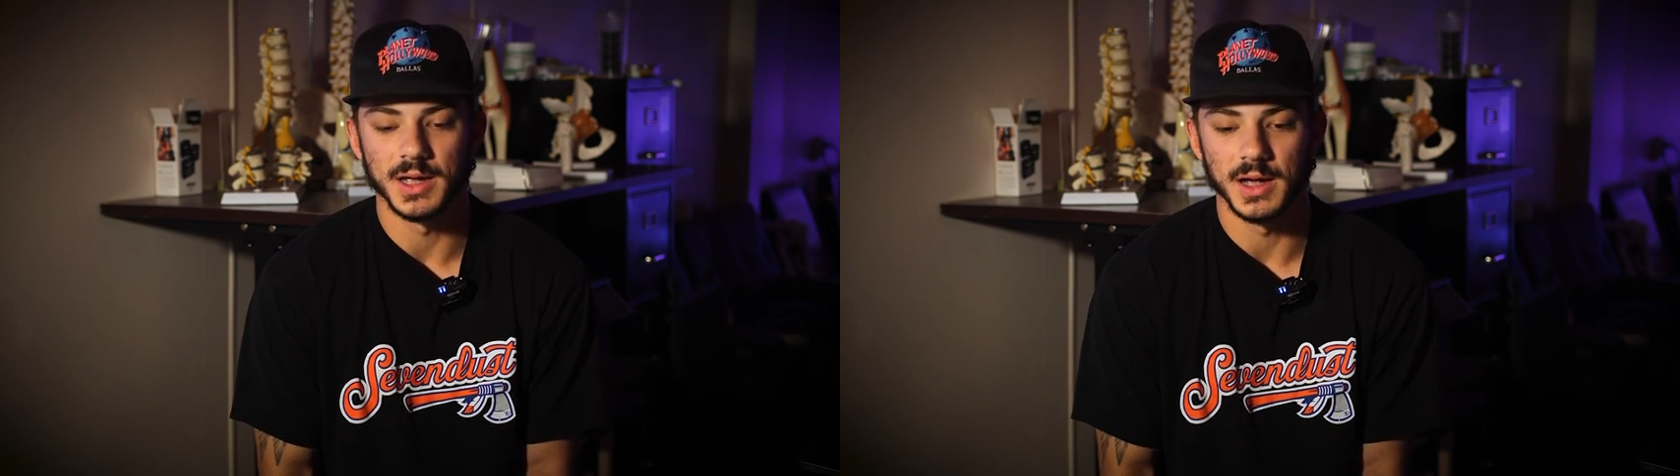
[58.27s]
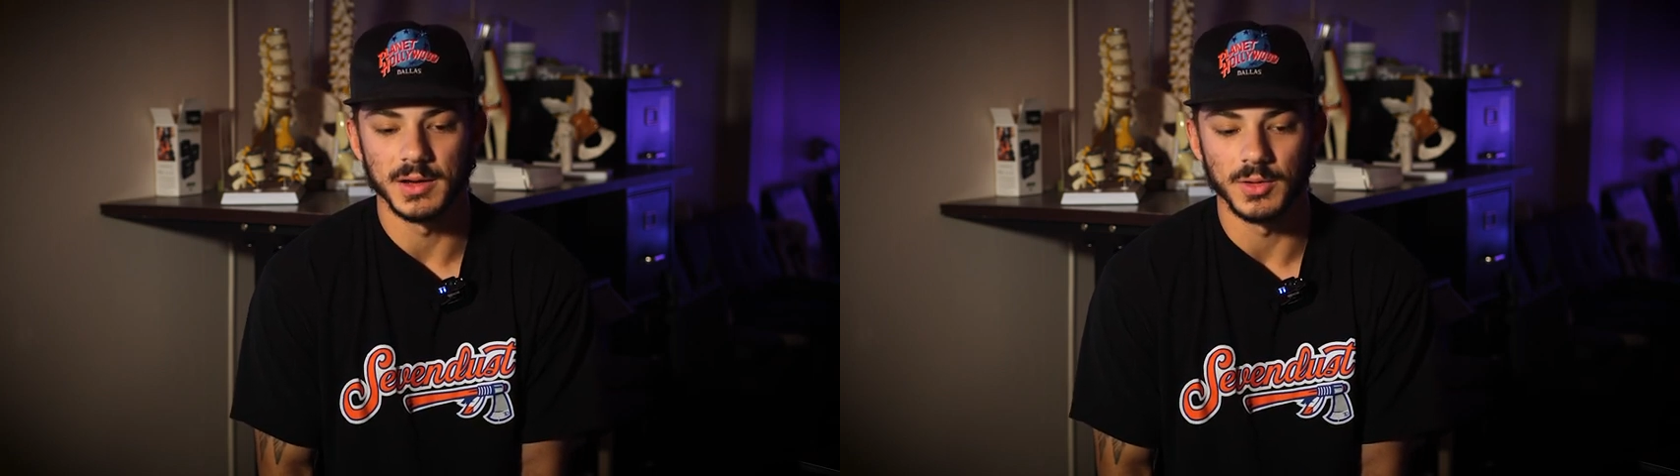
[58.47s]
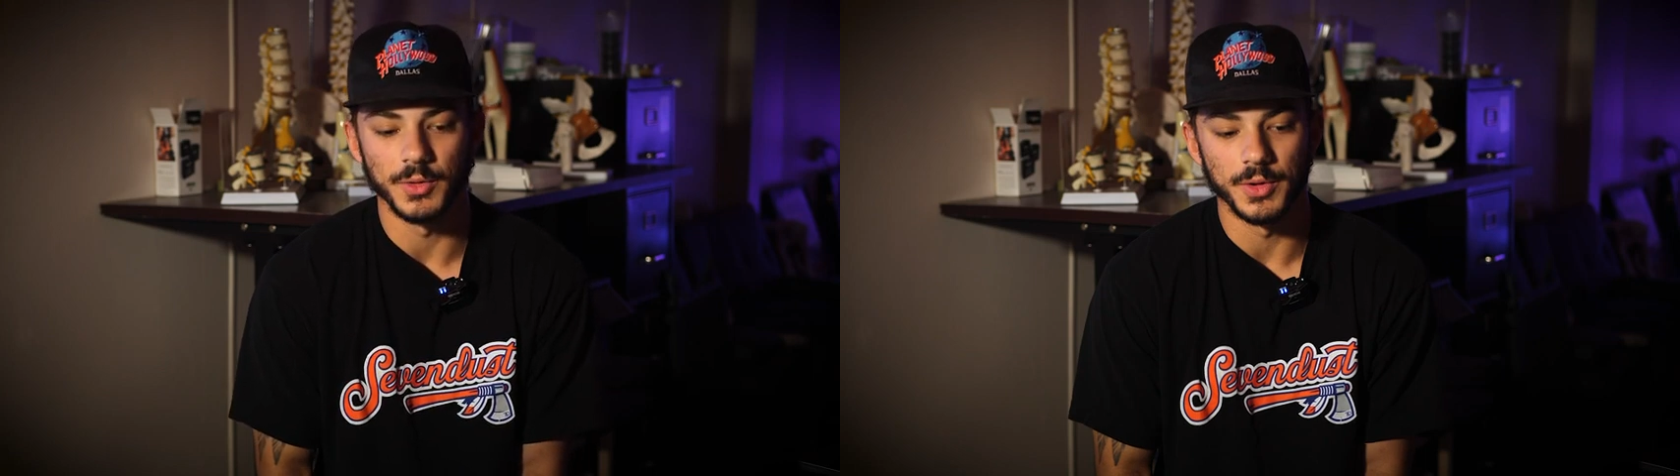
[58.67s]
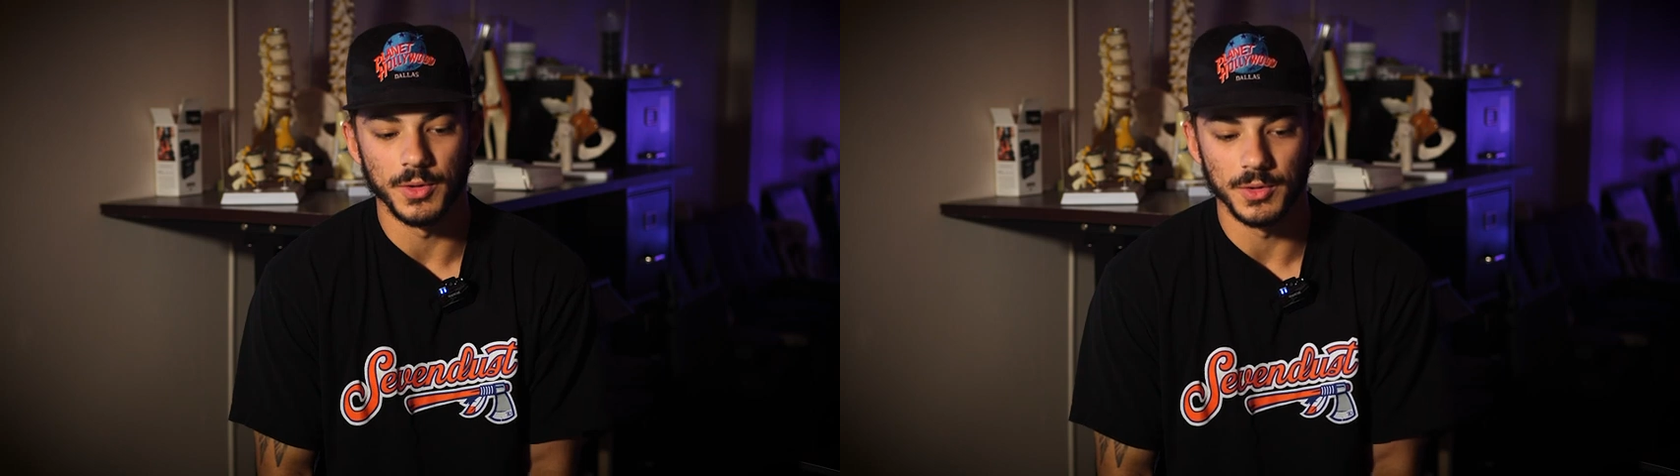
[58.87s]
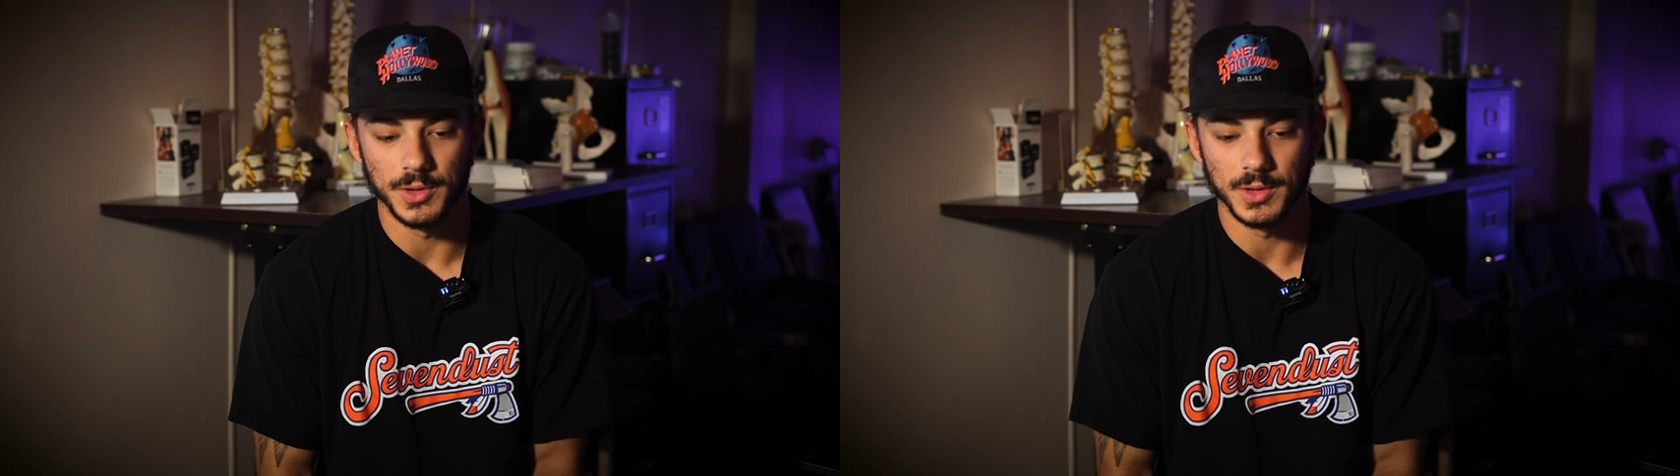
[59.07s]
at
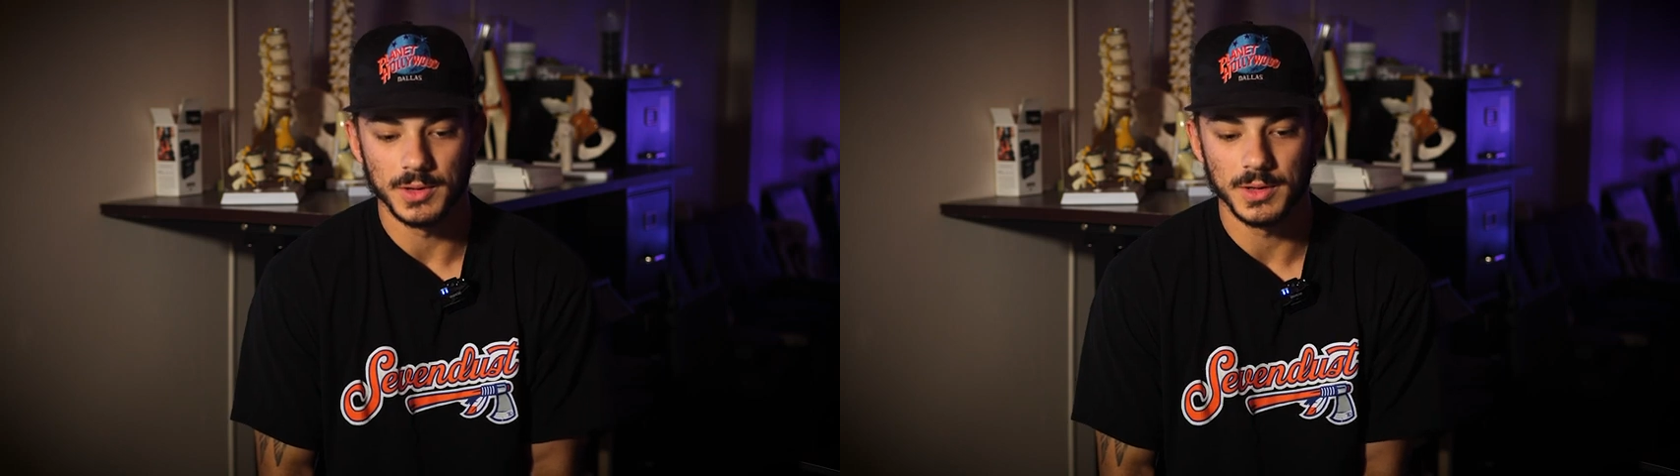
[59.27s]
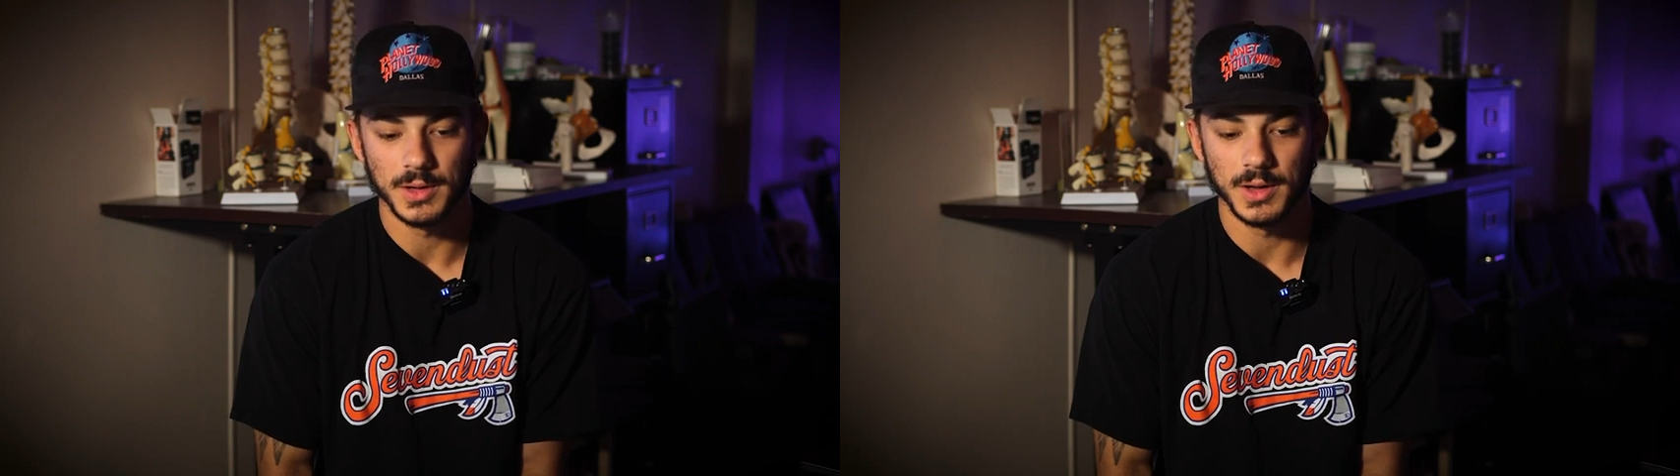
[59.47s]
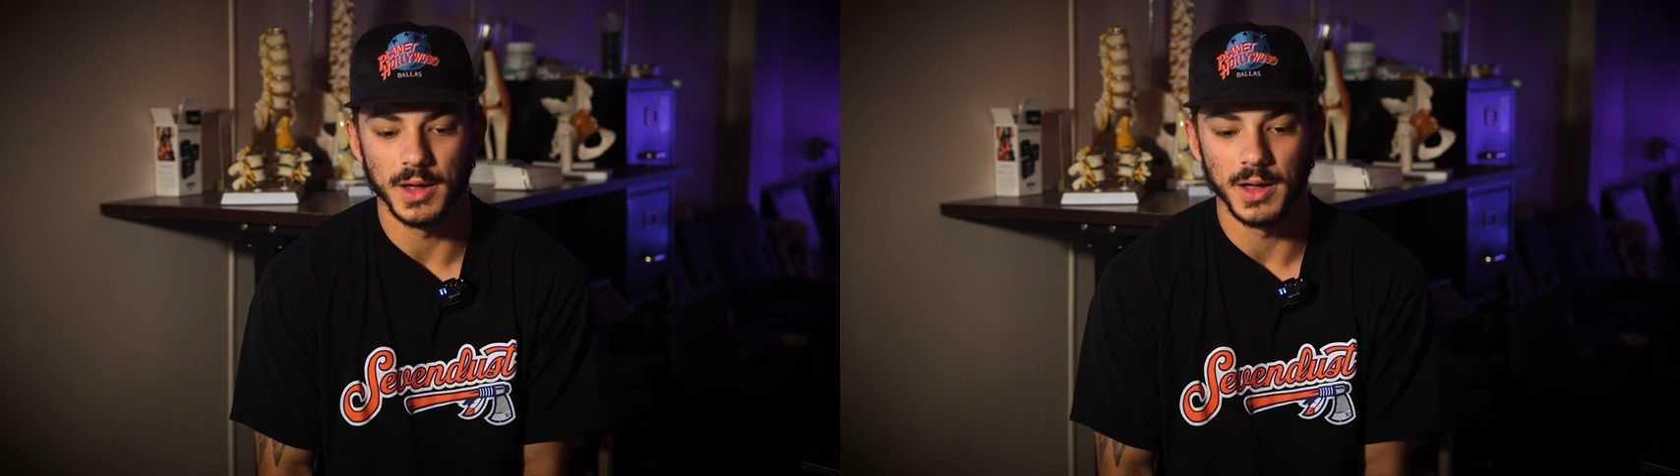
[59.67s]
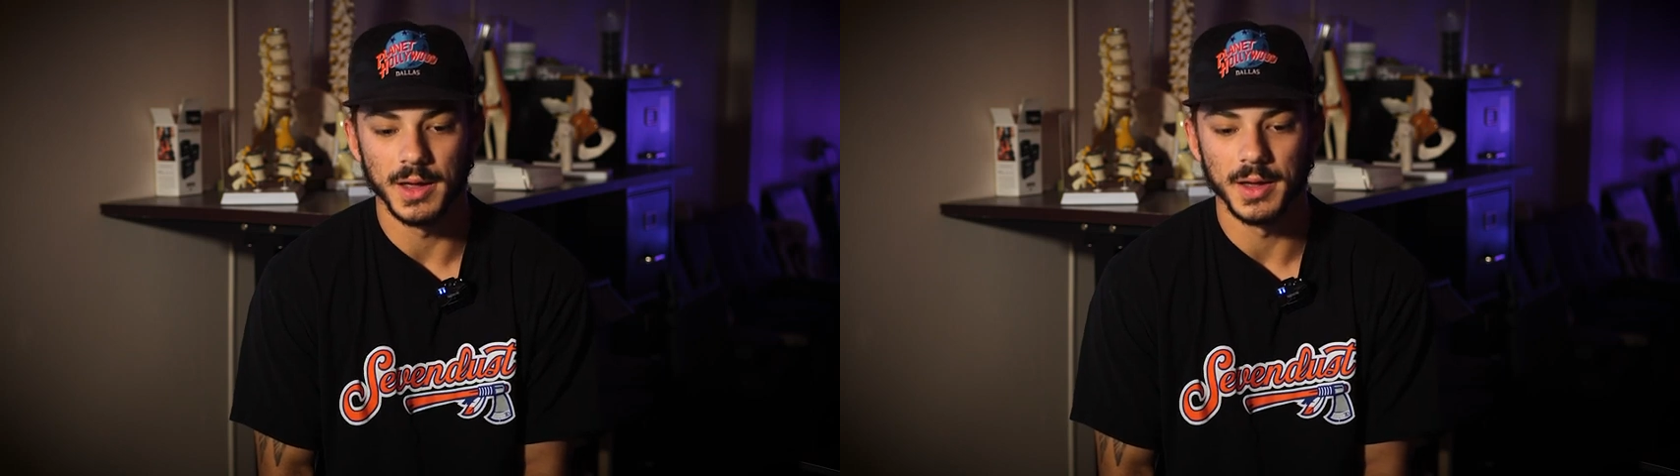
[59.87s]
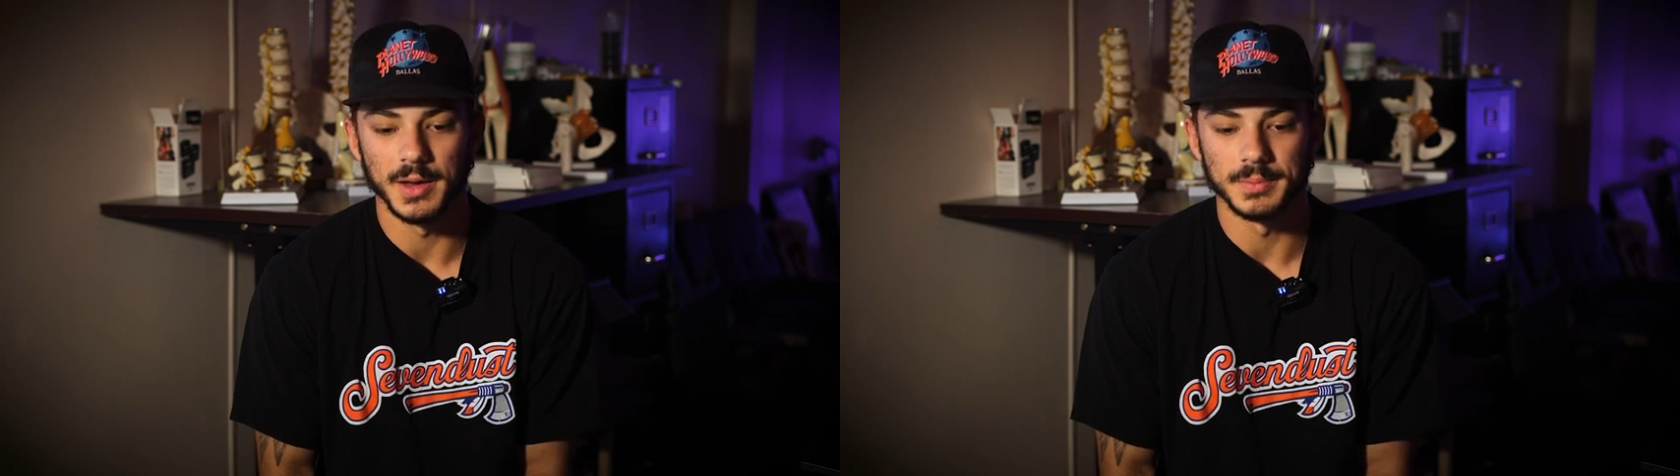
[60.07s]
Loyola,
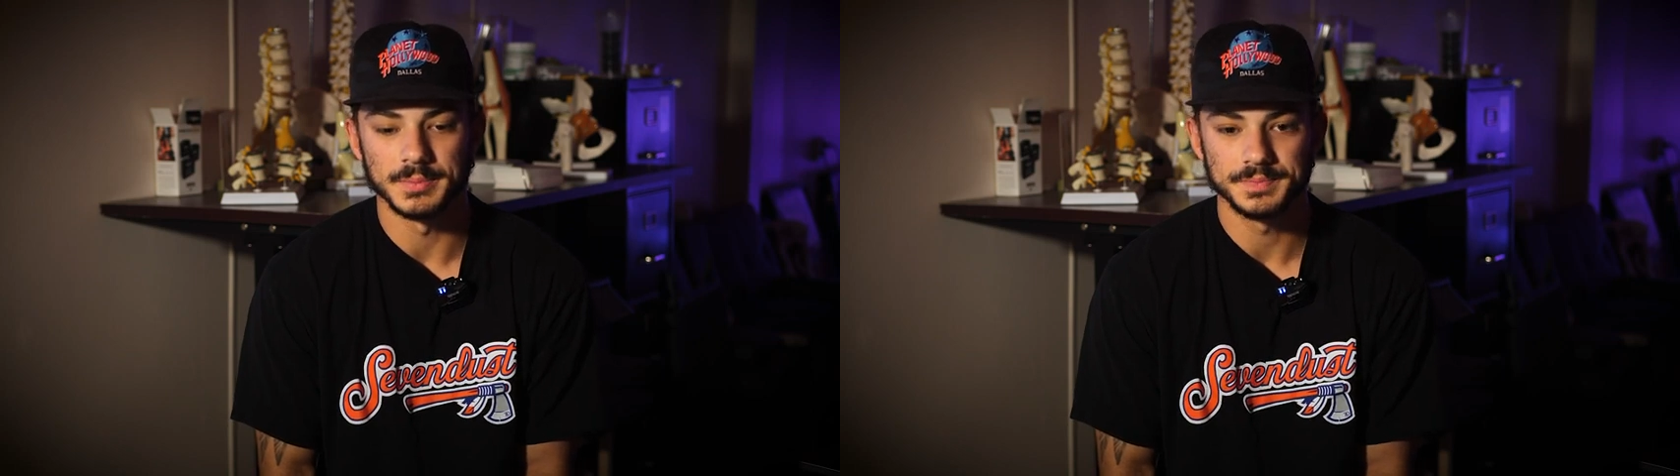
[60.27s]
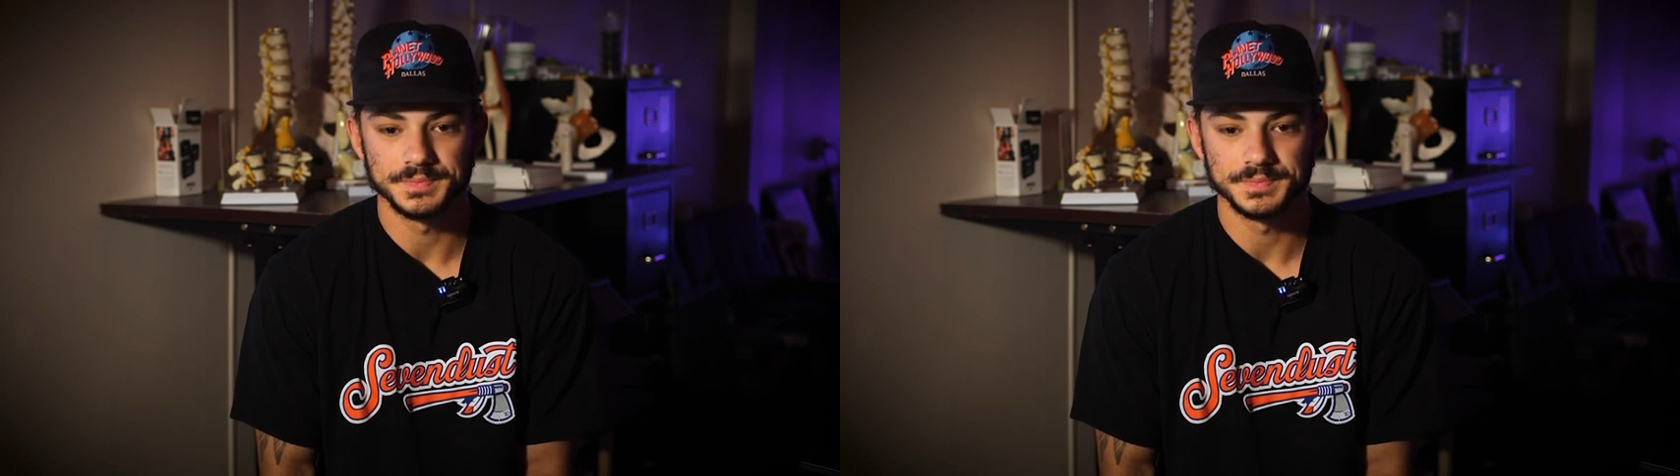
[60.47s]
and